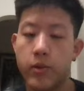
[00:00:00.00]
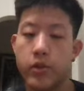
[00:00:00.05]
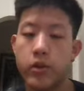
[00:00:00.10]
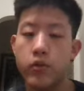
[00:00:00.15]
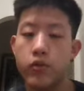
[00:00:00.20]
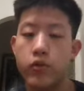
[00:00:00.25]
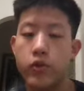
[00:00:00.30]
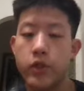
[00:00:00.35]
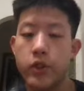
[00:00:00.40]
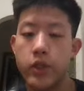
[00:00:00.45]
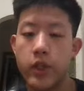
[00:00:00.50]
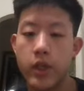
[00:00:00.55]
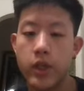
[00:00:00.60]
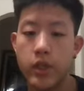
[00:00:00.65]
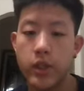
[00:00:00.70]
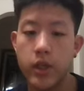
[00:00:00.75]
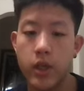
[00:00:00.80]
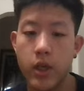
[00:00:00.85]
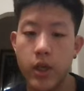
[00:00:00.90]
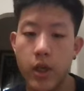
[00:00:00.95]
to
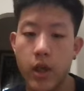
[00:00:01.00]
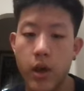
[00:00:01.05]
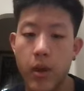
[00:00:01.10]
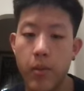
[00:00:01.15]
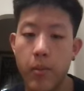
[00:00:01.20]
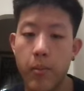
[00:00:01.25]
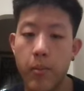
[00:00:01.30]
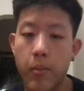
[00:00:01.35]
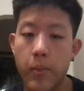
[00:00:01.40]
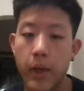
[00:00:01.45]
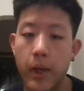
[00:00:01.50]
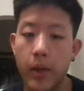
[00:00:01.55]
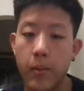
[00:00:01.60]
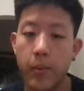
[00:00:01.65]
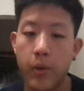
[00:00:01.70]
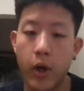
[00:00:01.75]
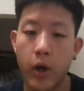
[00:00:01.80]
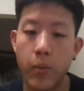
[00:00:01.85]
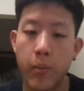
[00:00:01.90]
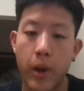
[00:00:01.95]
resist being
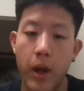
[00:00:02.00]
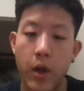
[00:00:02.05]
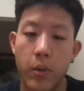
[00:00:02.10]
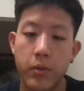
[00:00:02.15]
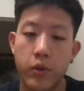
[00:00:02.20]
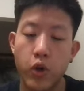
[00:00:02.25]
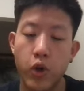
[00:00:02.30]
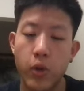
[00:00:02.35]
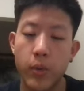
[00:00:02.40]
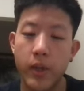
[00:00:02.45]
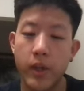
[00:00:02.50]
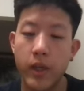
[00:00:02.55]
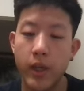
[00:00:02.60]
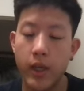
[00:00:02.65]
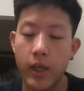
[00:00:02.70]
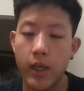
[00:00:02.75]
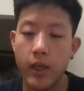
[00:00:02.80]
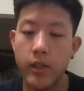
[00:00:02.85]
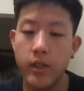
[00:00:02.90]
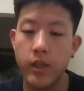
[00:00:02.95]
burned by absorbing the
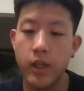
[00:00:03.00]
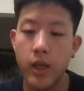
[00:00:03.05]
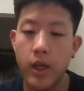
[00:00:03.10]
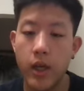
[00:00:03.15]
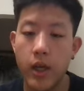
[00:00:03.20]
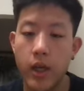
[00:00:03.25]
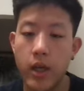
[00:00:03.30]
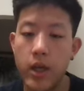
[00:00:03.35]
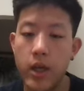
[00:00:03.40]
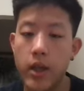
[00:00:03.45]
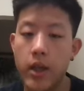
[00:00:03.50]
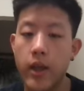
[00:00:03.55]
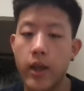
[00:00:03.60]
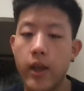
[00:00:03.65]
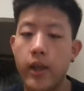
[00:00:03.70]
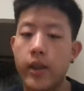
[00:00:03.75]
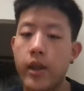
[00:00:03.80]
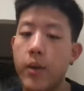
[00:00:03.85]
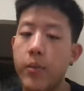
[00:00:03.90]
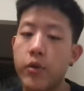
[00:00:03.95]
heat,
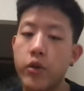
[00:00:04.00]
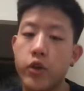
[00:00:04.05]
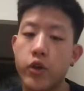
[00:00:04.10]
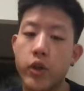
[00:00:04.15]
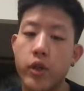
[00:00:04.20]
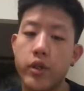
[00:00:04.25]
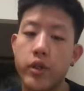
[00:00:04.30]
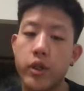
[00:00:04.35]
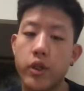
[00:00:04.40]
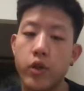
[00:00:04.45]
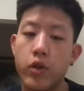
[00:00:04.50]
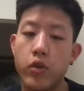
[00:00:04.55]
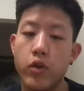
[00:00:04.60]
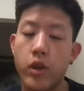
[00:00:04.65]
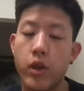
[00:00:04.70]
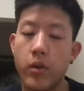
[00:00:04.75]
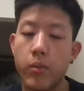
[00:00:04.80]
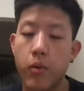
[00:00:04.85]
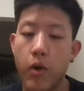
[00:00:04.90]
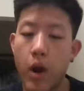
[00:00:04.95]
it demonstrates the
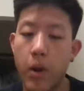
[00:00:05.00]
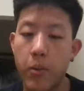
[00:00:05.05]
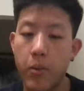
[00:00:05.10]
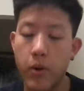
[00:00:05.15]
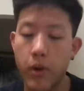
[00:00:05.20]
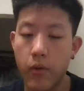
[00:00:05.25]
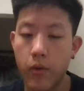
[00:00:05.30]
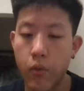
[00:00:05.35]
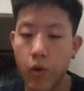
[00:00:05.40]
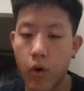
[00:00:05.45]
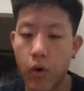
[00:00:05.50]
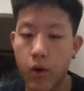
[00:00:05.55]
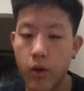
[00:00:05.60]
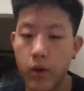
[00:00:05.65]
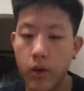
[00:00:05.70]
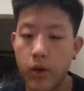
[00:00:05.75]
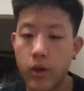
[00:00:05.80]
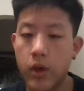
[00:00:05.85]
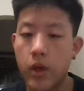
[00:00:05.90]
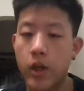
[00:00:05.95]
unique property of
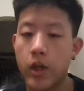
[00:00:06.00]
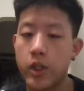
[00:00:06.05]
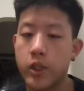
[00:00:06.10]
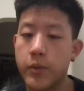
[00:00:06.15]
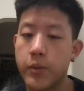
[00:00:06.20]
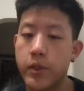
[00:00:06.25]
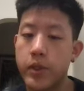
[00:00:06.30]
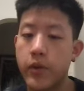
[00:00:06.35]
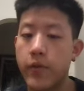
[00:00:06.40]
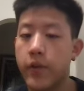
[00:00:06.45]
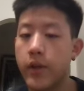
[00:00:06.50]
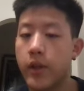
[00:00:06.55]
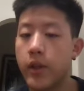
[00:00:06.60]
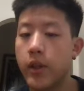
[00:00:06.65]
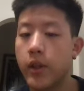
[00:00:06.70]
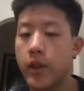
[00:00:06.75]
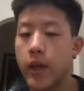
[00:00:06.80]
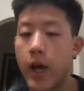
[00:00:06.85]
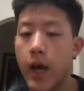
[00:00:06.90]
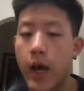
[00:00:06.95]
water, uh,
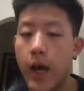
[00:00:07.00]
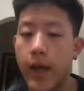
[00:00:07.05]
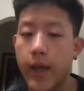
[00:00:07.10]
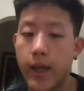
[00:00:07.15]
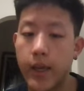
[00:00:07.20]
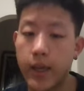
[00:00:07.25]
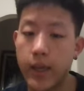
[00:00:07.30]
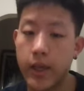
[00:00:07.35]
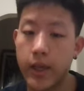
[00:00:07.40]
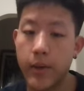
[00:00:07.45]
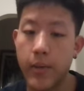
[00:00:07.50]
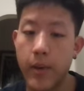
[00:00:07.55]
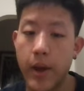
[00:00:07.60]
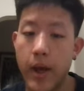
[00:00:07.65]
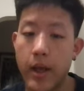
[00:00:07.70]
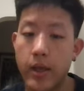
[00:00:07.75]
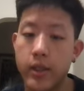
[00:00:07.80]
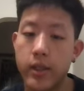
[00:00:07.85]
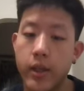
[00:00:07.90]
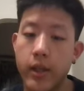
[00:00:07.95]
specifically the high heat
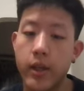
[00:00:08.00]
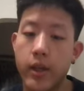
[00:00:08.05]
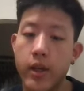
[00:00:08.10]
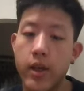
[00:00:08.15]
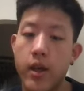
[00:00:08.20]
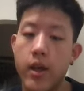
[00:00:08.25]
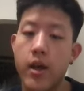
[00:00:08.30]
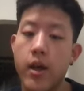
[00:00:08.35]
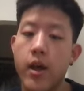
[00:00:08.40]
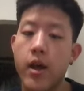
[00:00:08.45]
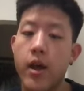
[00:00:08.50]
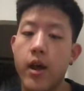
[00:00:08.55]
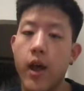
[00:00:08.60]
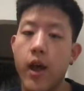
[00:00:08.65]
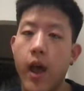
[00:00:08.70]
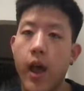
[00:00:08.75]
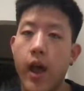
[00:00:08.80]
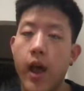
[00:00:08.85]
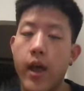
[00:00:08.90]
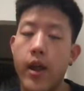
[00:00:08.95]
capacity
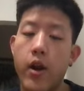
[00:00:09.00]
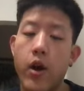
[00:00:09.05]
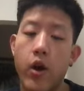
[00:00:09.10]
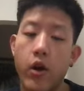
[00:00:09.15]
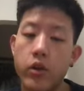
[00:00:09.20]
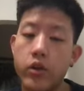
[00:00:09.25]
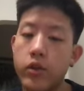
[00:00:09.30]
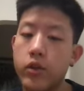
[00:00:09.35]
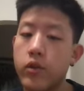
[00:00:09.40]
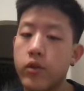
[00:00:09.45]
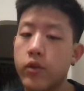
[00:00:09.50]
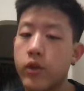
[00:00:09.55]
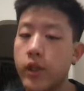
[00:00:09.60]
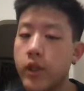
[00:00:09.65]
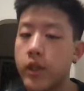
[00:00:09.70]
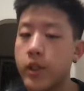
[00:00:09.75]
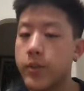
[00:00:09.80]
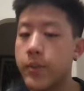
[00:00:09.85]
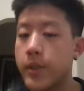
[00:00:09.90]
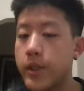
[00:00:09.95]
and also
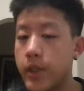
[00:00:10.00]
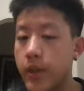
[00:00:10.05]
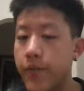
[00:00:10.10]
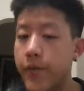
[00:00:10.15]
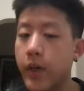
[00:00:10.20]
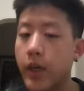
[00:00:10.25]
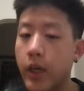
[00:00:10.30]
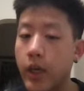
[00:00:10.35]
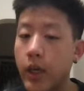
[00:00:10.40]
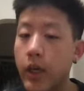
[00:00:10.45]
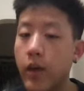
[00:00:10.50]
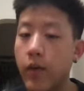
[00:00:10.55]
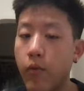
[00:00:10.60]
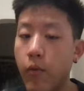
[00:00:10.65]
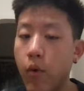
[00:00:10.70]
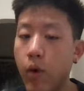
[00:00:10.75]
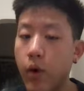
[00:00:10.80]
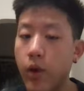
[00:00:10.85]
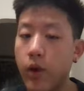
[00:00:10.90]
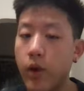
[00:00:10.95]
the specific heat of
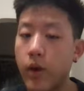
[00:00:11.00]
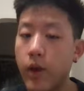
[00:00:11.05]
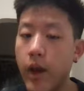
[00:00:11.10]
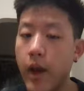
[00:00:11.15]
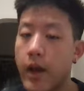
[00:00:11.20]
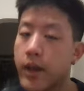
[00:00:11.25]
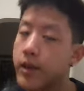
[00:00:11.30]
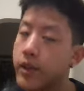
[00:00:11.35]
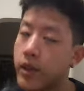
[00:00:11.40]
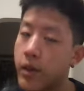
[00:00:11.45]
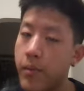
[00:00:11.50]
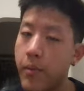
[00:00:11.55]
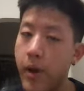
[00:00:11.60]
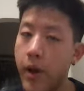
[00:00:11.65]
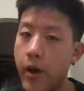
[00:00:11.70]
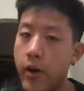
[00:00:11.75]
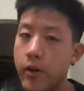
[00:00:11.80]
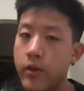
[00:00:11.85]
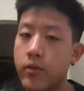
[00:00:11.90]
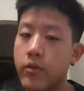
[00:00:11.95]
water as
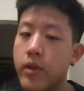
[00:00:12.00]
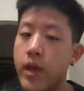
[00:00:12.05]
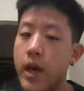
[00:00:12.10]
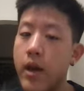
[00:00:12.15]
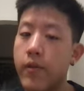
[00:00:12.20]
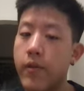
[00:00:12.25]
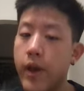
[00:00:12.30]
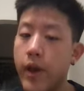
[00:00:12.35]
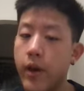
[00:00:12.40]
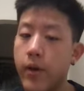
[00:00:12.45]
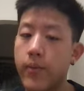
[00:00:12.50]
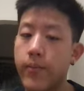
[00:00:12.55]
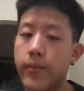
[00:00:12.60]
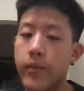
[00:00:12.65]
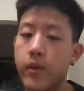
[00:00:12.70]
compared to that of air.